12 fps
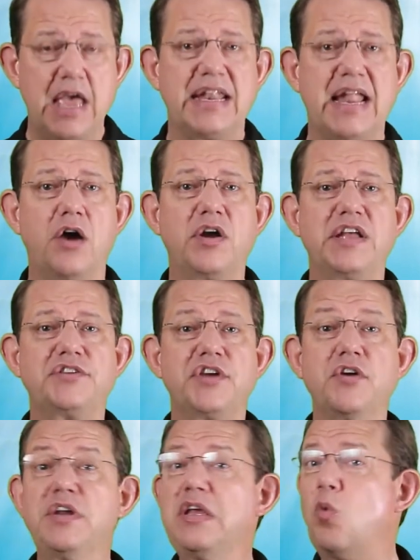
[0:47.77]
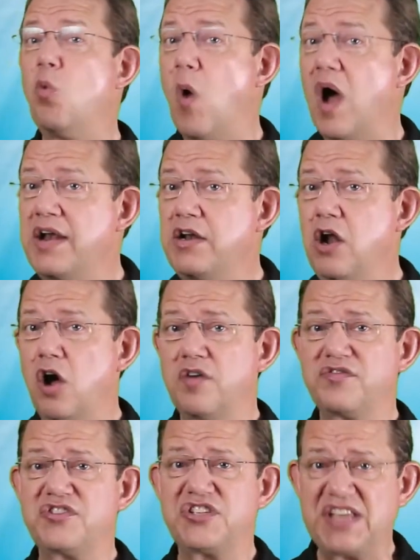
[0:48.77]
Now, it's only one
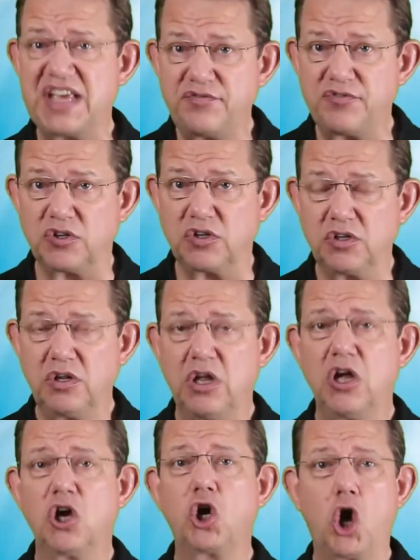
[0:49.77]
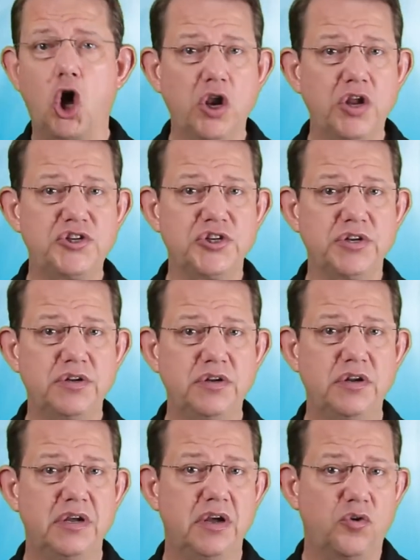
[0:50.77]
of several
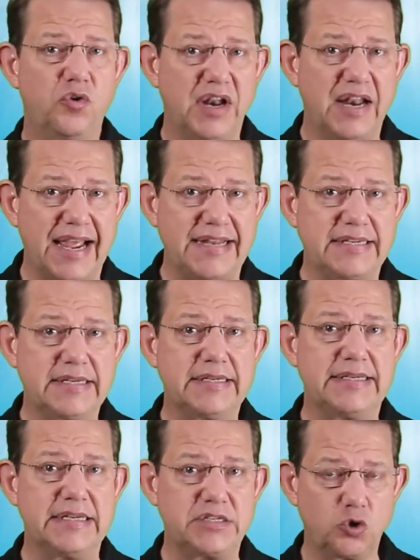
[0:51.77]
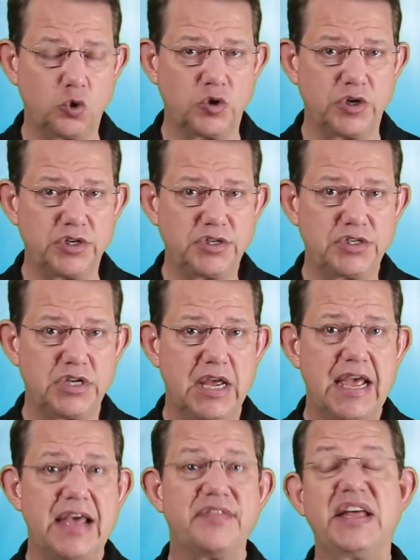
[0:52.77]
collagen-related disorders
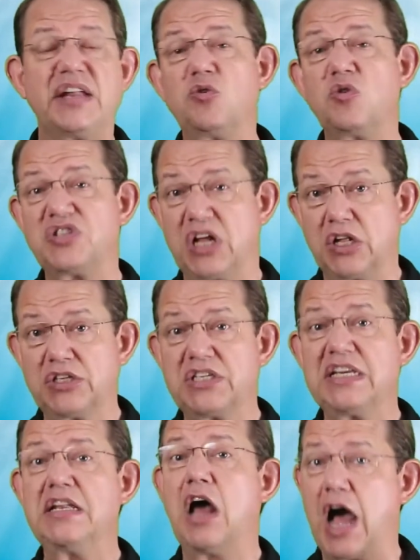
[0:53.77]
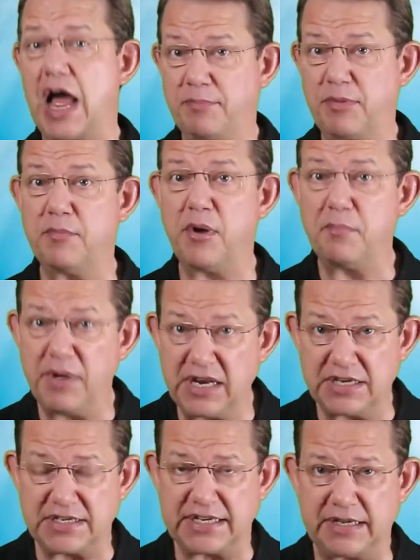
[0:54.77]
that results in
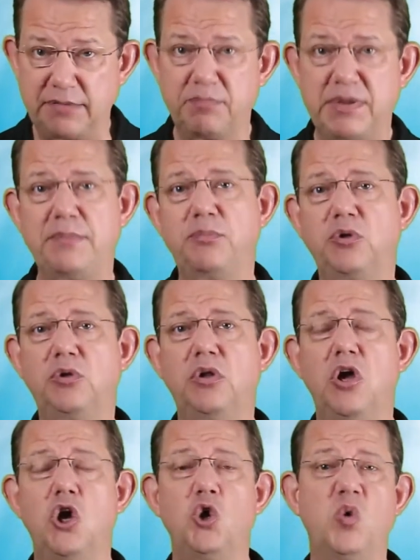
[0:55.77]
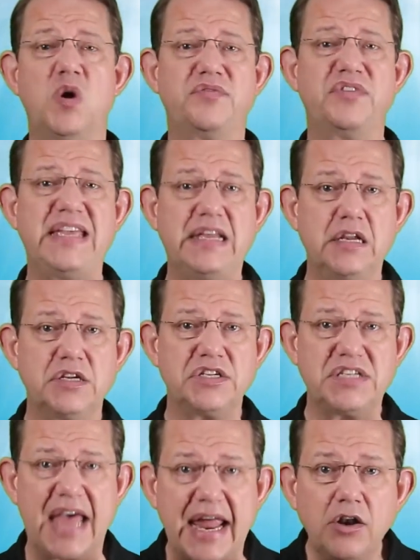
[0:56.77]
hypermobility. People who have
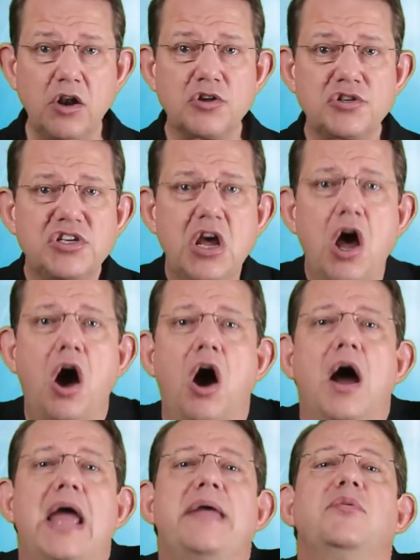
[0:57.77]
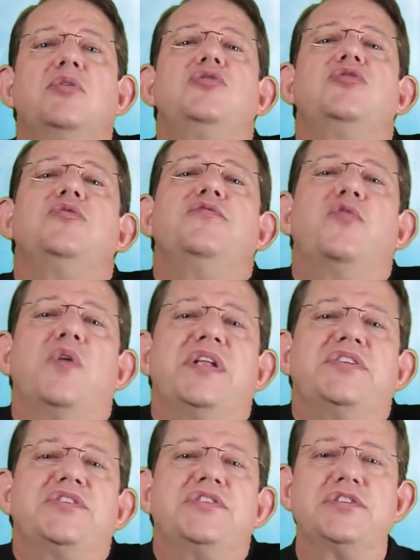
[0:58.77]
Ehlers-Danlos are able to, for
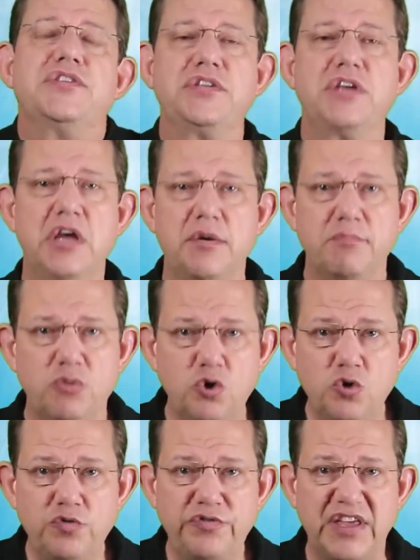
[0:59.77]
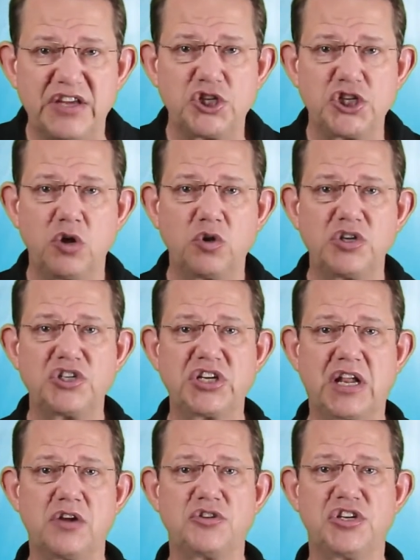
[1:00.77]
instance, move their shoulders
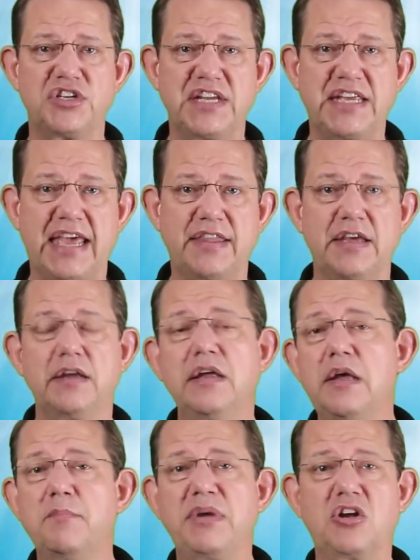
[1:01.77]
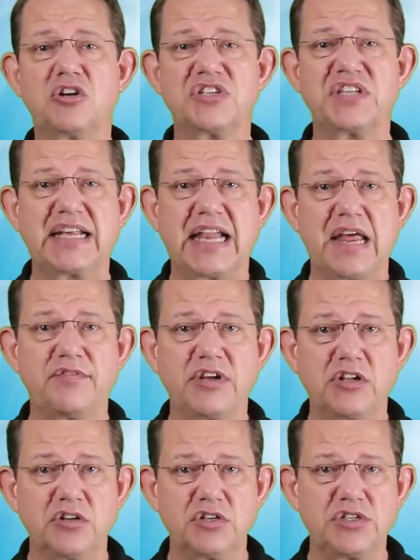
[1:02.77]
closer together because the
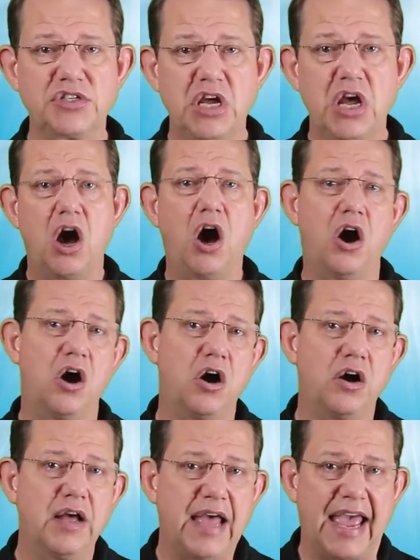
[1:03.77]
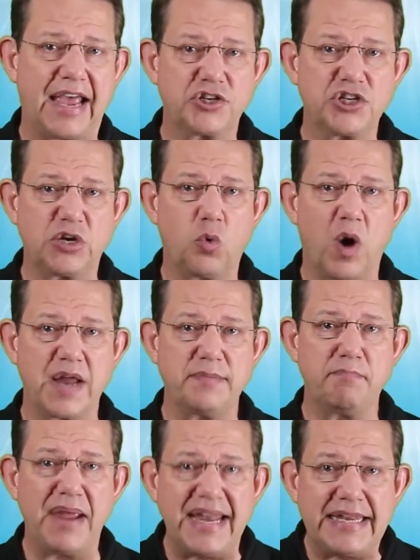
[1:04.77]
clavicles are actually quite
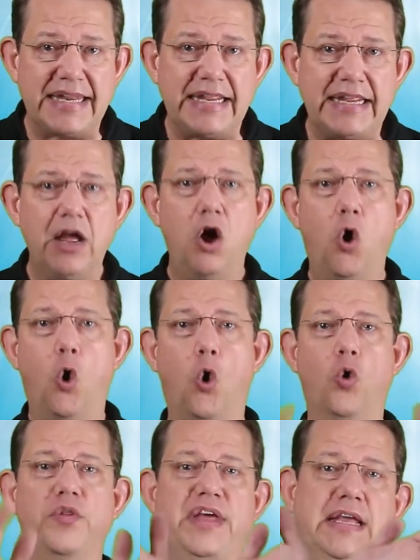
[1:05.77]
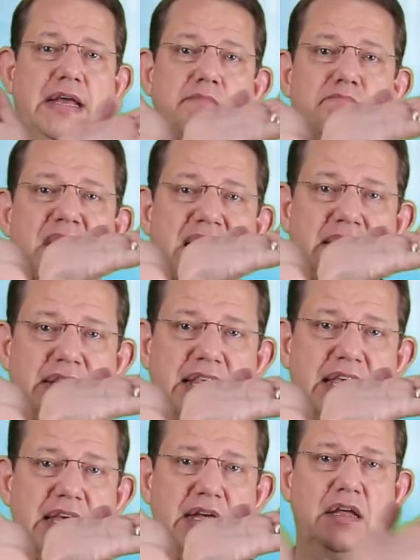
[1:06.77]
bendy, or they can bend
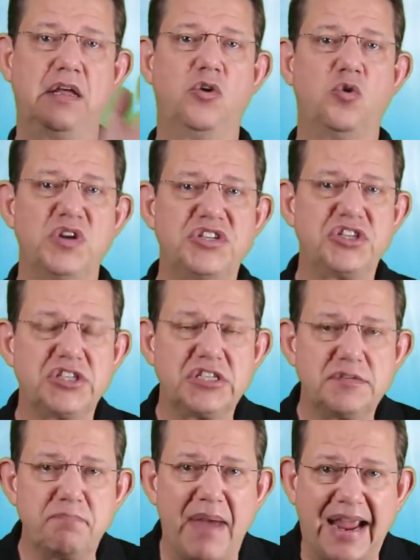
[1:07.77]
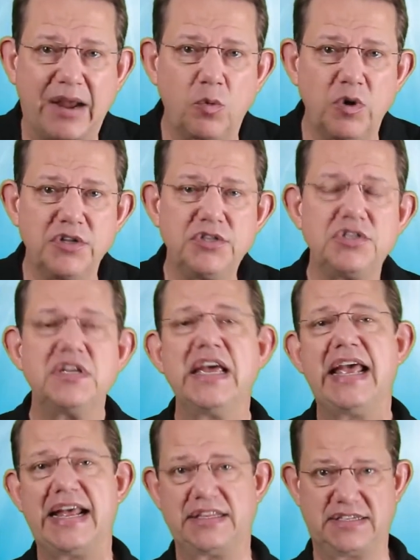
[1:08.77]
their wrists backwards,
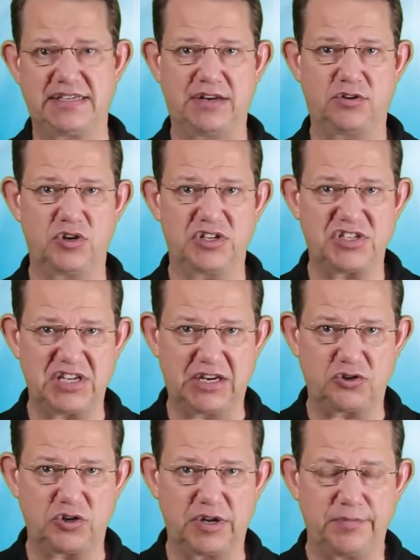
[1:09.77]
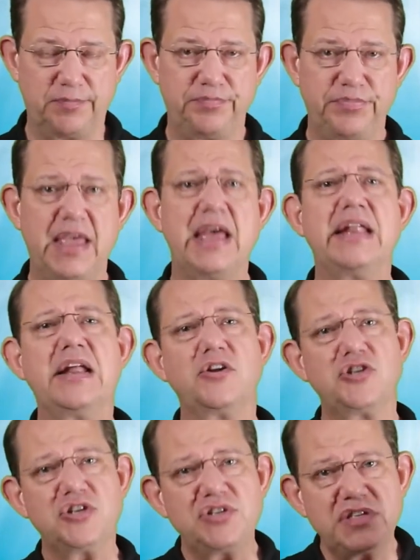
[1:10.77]
etc., etc. Now,
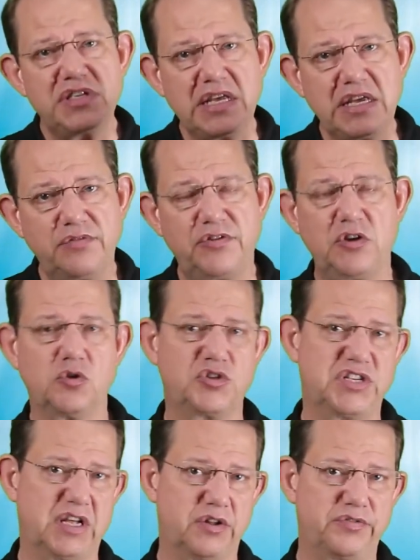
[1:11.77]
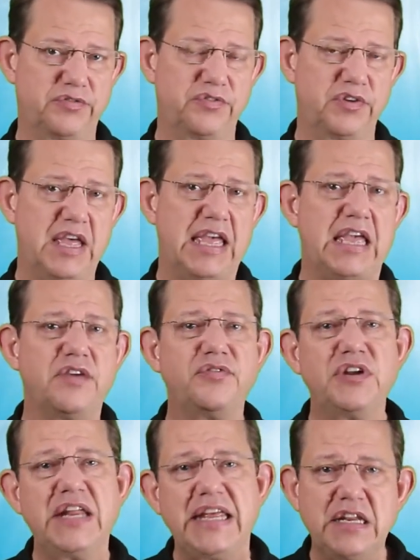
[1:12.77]
just think for yourself, if
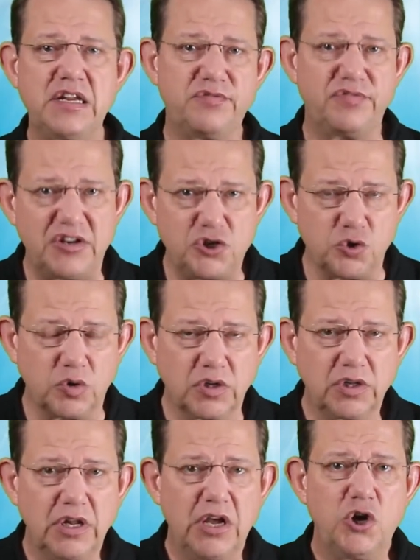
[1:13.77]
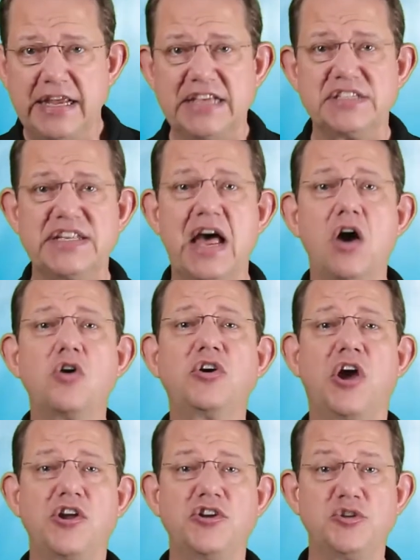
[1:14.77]
an individual is now
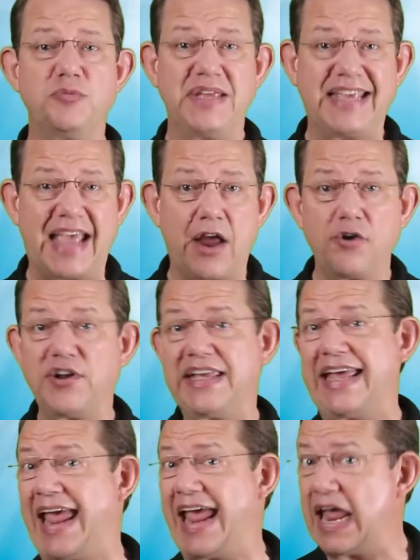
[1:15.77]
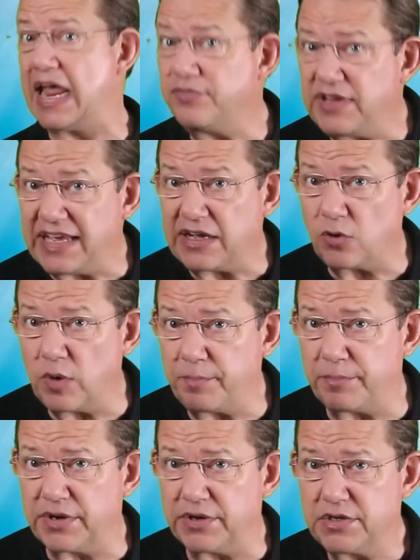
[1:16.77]
going to be carrying heavy
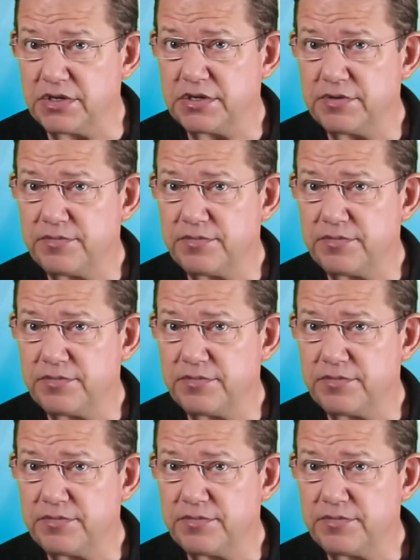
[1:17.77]
equipment,